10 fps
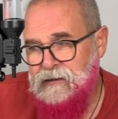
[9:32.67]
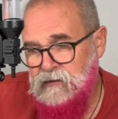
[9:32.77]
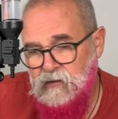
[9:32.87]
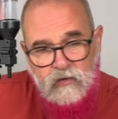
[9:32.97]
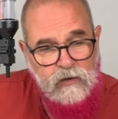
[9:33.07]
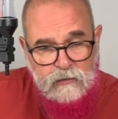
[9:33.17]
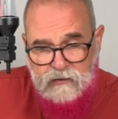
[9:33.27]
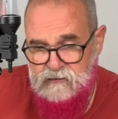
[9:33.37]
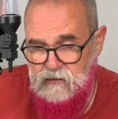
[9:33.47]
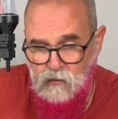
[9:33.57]
I don't do it
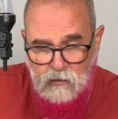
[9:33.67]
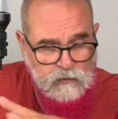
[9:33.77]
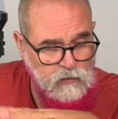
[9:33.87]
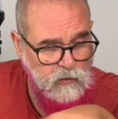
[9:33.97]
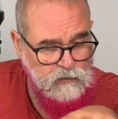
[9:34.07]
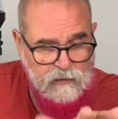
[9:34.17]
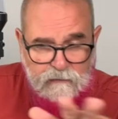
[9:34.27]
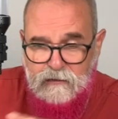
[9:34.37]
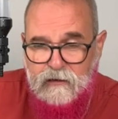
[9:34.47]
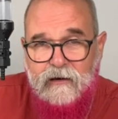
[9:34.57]
because I don't want to water
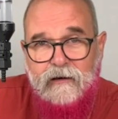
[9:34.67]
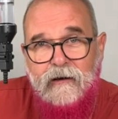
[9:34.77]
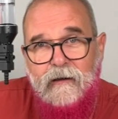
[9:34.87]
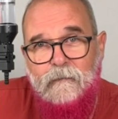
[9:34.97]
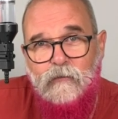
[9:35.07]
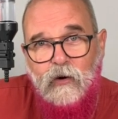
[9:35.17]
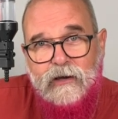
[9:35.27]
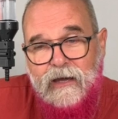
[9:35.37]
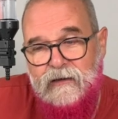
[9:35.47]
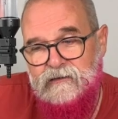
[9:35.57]
everything here.
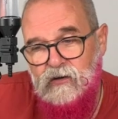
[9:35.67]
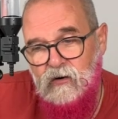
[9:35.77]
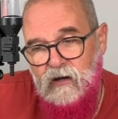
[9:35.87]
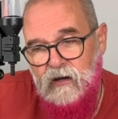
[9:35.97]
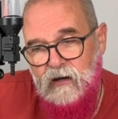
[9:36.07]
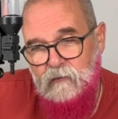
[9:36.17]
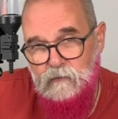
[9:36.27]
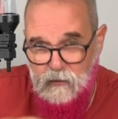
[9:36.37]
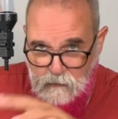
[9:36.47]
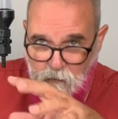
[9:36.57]
Okay, so,
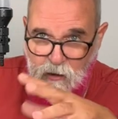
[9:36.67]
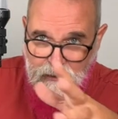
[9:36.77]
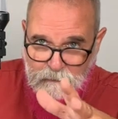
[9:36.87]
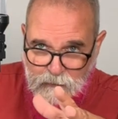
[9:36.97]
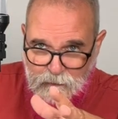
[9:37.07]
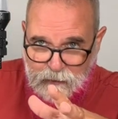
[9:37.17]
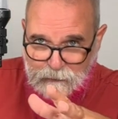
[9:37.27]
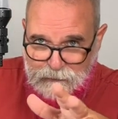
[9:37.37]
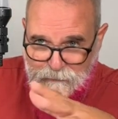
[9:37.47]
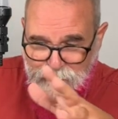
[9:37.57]
but while I'm
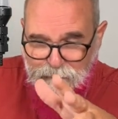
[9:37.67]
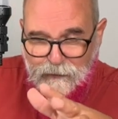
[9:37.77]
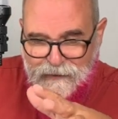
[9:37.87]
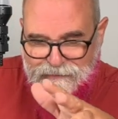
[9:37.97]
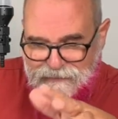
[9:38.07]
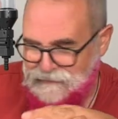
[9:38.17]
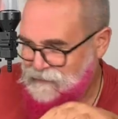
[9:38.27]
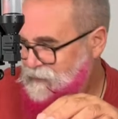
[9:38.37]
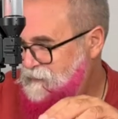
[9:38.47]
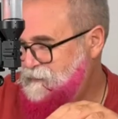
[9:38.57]
recording, before I did,
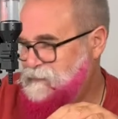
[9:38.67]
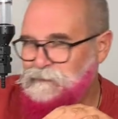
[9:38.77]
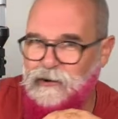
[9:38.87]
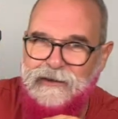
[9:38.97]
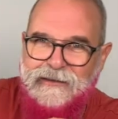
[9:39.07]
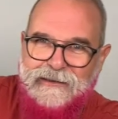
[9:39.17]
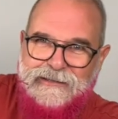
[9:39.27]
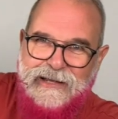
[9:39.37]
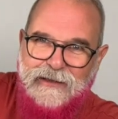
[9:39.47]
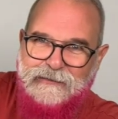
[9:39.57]
okay, this is why you
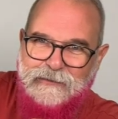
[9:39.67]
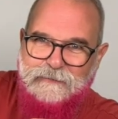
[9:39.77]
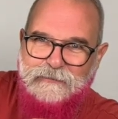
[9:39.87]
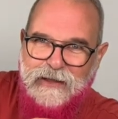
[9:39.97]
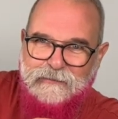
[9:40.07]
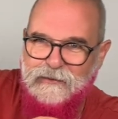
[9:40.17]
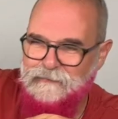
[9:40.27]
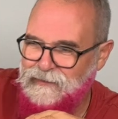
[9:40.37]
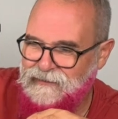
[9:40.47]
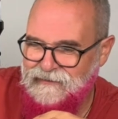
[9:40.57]
should have some paper
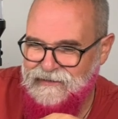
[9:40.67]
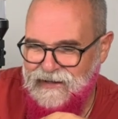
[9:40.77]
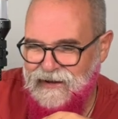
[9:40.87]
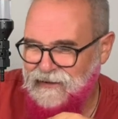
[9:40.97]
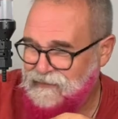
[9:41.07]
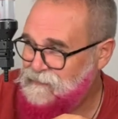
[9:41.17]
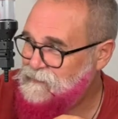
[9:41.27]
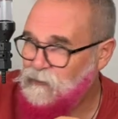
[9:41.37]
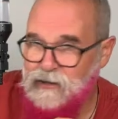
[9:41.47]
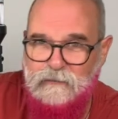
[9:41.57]
with you, okay? It's
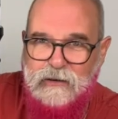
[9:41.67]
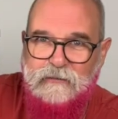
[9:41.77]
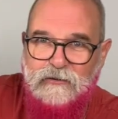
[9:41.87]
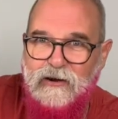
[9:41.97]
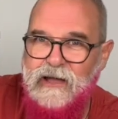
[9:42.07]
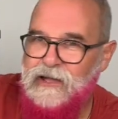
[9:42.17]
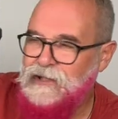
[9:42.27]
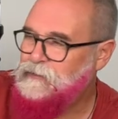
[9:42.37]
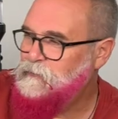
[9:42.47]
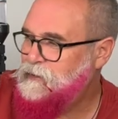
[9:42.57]
toilet paper,
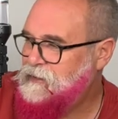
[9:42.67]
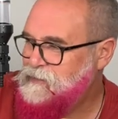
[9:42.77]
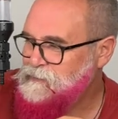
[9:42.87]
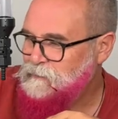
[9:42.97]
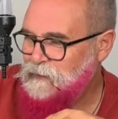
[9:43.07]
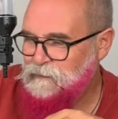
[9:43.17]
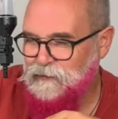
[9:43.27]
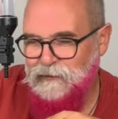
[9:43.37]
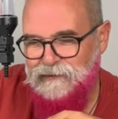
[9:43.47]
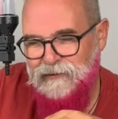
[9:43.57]
it could be kitchen paper
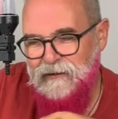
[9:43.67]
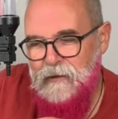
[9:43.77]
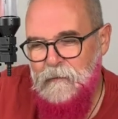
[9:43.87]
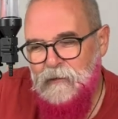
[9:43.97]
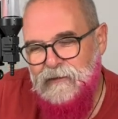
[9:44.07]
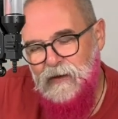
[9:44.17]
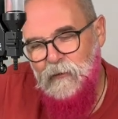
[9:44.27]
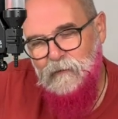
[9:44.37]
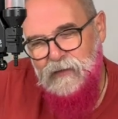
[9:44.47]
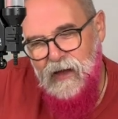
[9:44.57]
also.
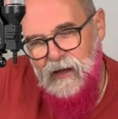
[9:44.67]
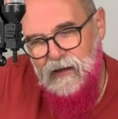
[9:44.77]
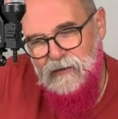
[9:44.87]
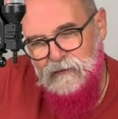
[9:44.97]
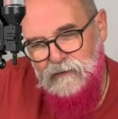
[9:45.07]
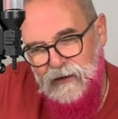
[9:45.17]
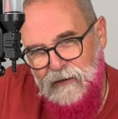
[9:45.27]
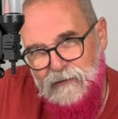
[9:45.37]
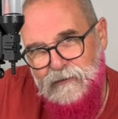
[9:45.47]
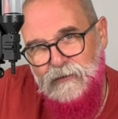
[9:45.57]
So, you
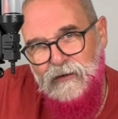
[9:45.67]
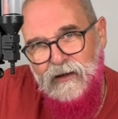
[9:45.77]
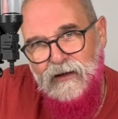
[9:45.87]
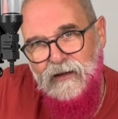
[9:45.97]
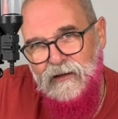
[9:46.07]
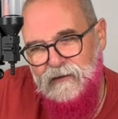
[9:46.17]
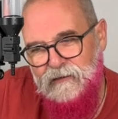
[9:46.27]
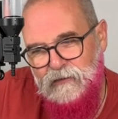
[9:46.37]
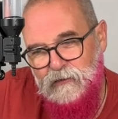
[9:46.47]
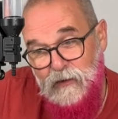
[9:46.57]
fill to
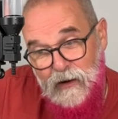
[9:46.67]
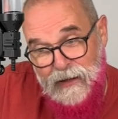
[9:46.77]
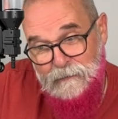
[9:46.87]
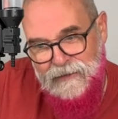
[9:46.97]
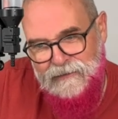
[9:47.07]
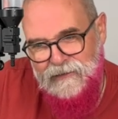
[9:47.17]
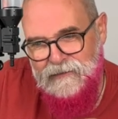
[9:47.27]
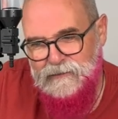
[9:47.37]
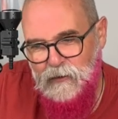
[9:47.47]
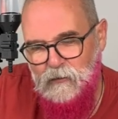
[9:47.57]
the limit
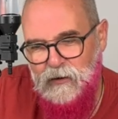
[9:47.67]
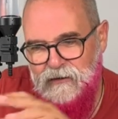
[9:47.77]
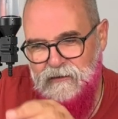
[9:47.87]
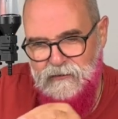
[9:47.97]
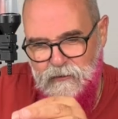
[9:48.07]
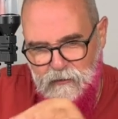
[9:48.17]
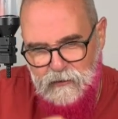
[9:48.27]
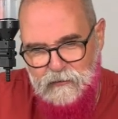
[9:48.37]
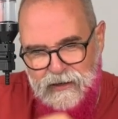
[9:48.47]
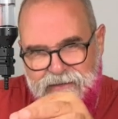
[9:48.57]
here, so you
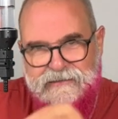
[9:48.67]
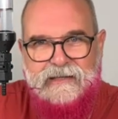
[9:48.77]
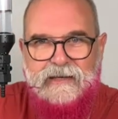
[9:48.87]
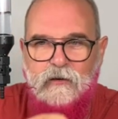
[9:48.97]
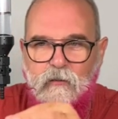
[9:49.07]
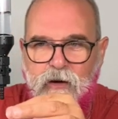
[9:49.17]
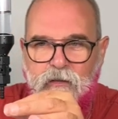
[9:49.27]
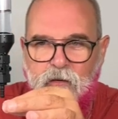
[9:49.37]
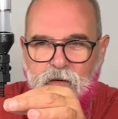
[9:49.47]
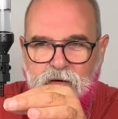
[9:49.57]
will really see
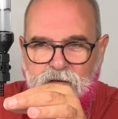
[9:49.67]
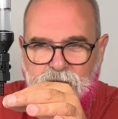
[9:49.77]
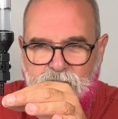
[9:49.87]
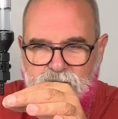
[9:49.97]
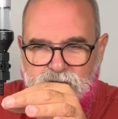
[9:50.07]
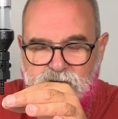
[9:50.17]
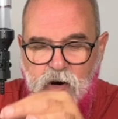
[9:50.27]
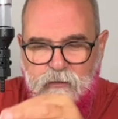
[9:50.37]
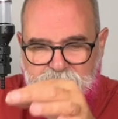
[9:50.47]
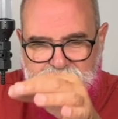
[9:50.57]
when the
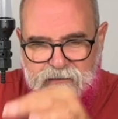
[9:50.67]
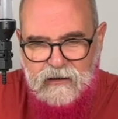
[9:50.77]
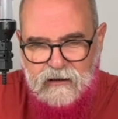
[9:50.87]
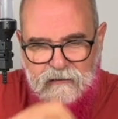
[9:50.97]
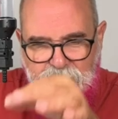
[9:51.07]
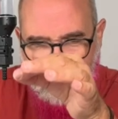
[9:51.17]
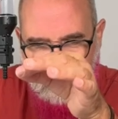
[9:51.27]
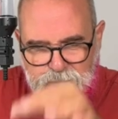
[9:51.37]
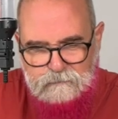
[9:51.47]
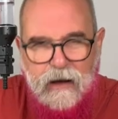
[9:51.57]
drop is
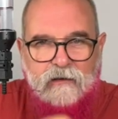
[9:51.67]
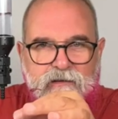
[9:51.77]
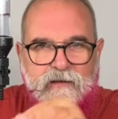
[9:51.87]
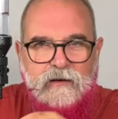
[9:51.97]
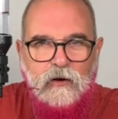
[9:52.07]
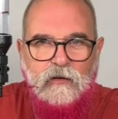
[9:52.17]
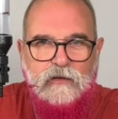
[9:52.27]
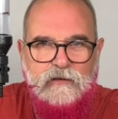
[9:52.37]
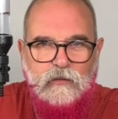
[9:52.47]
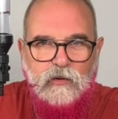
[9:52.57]
bouncing on
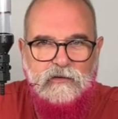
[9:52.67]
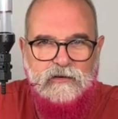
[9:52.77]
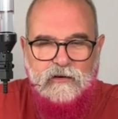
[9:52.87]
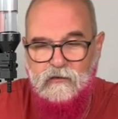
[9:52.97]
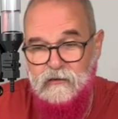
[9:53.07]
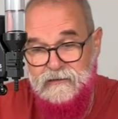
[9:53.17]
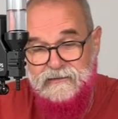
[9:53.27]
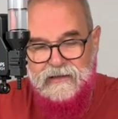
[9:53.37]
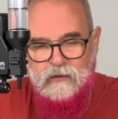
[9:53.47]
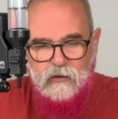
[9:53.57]
this water, on
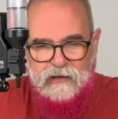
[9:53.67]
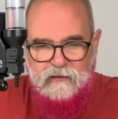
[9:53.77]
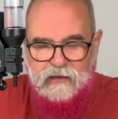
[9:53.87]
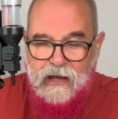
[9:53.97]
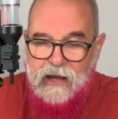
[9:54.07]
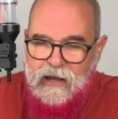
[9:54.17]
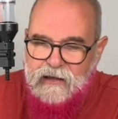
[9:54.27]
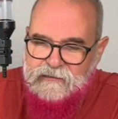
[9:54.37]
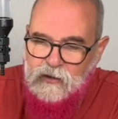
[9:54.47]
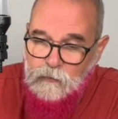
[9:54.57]
this liquid, okay?
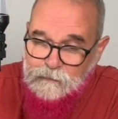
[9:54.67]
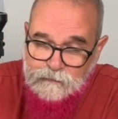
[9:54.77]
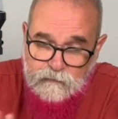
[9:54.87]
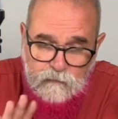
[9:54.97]
So.